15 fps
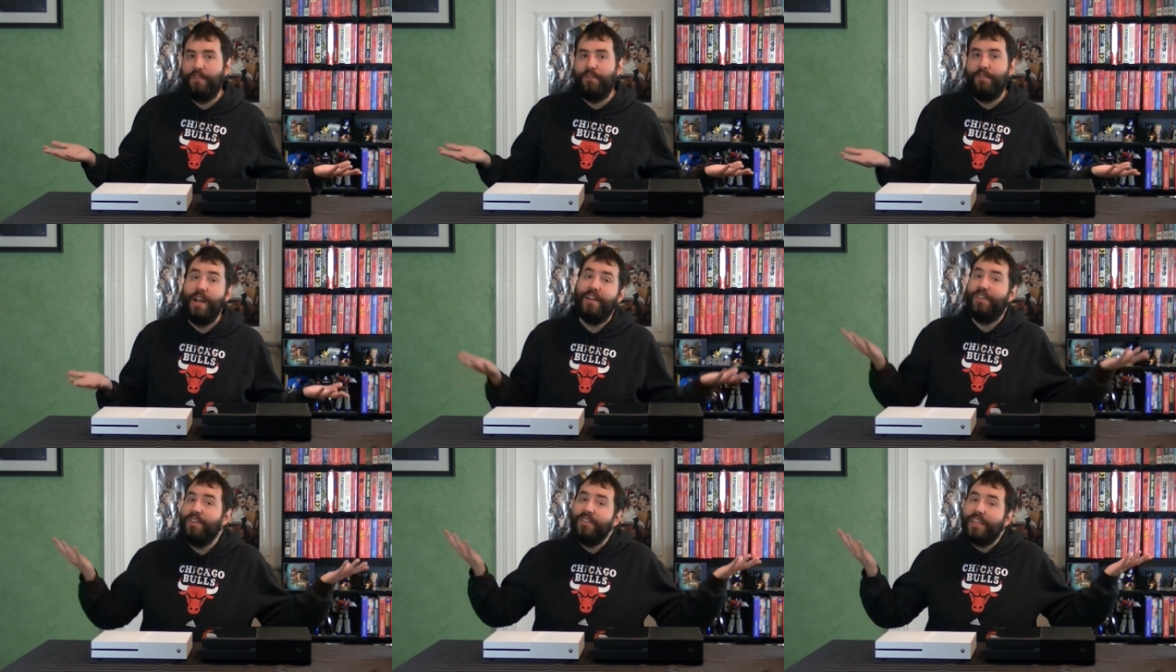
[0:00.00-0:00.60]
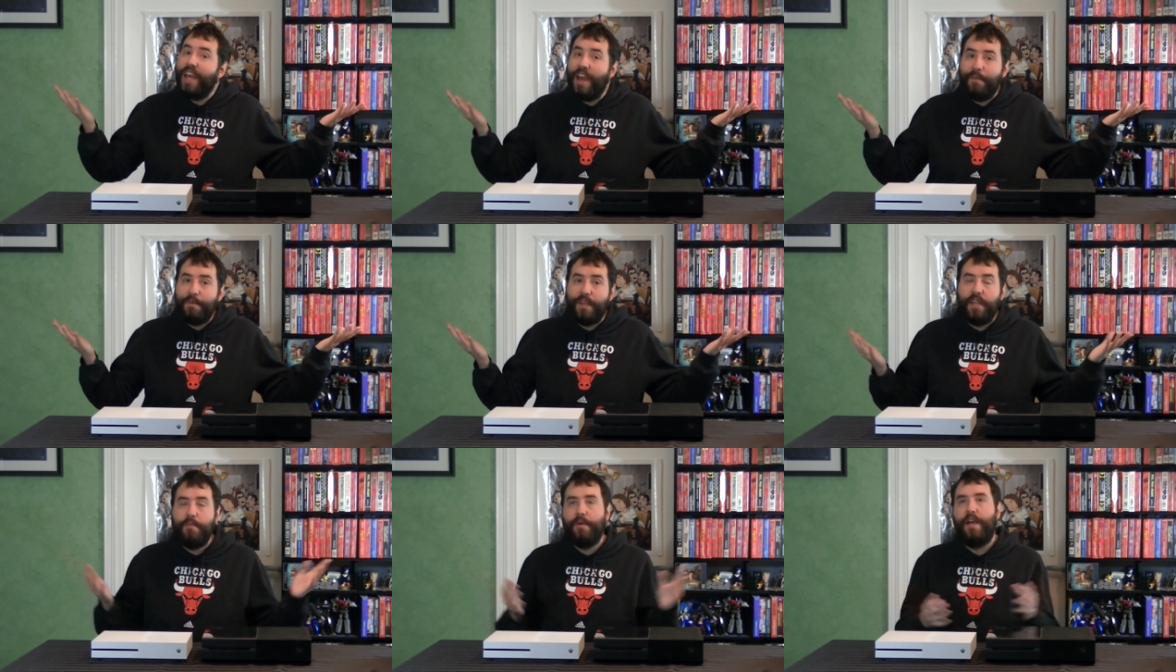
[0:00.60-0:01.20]
directors
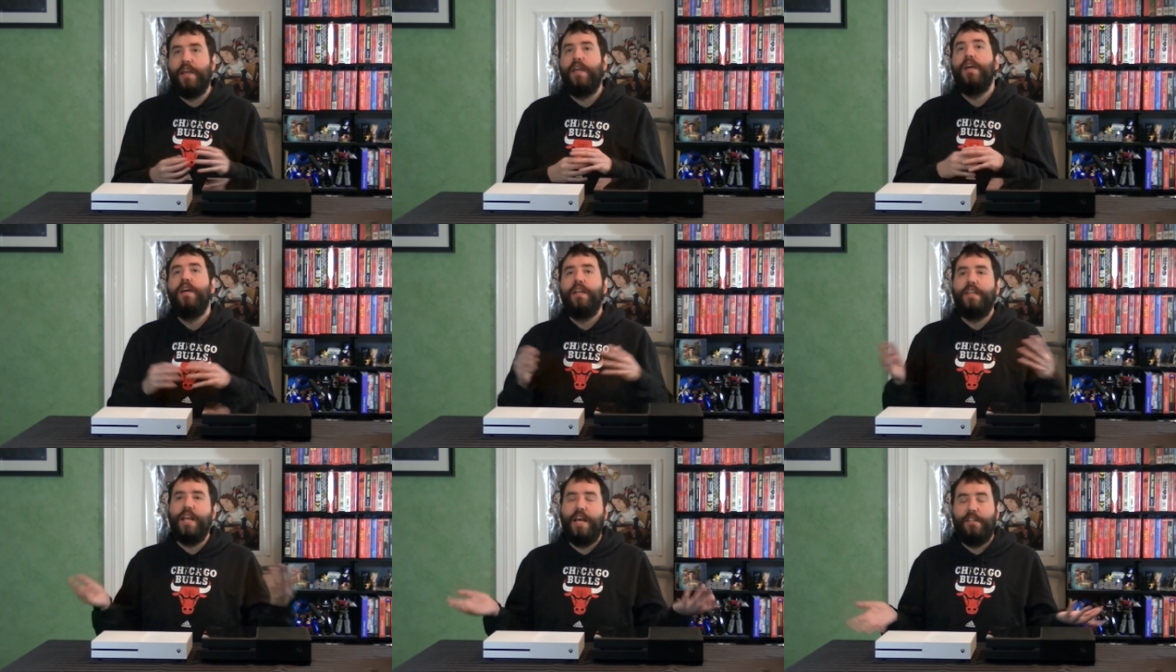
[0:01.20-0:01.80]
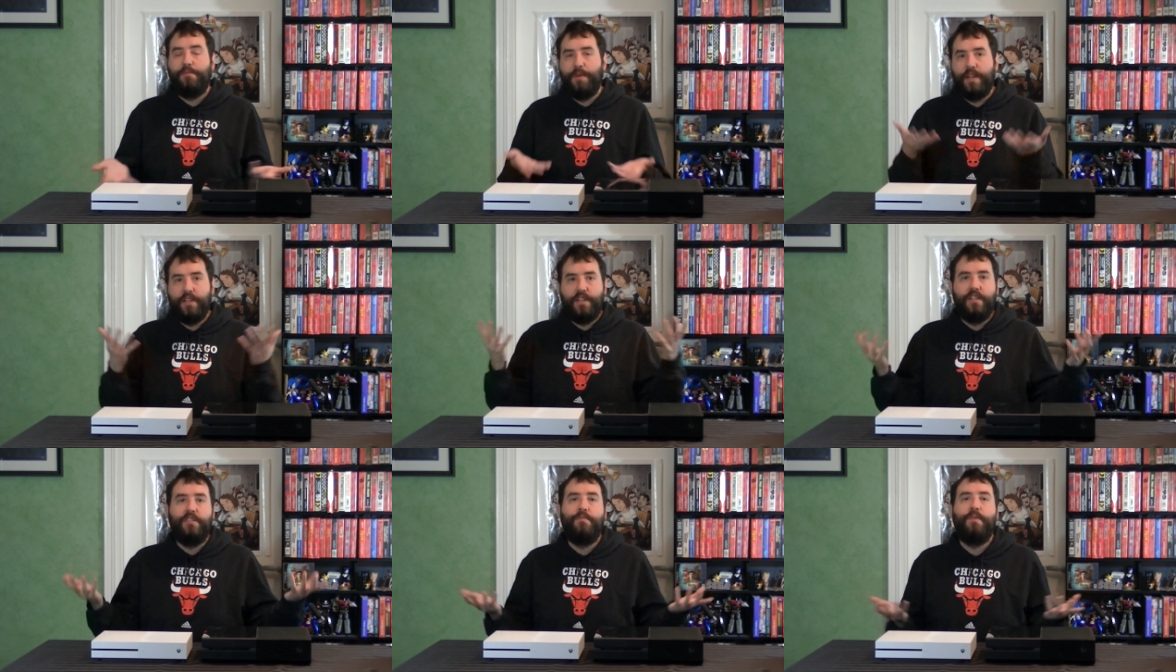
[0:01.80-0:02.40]
happy by not spending
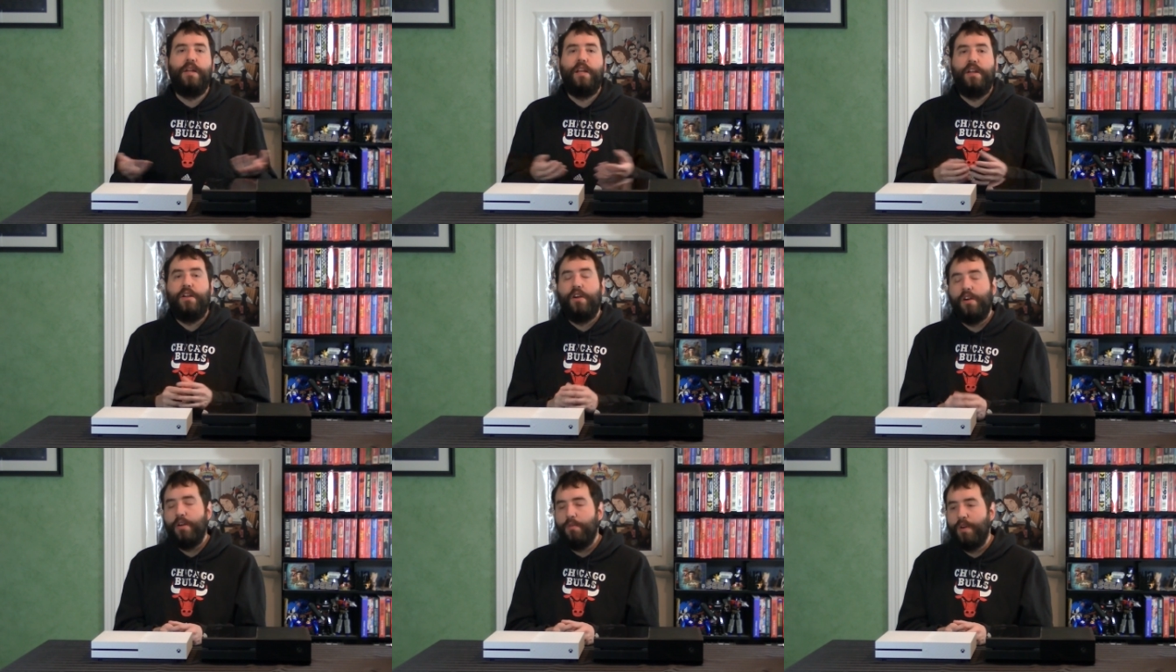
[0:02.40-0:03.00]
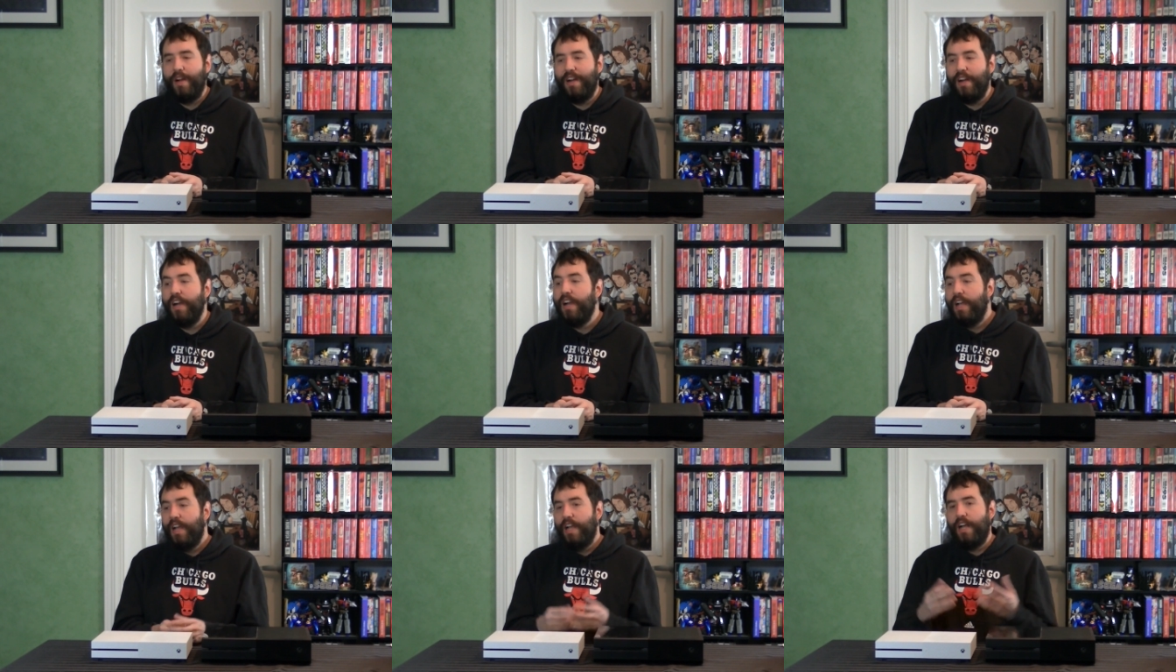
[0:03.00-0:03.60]
tons of money on hardware,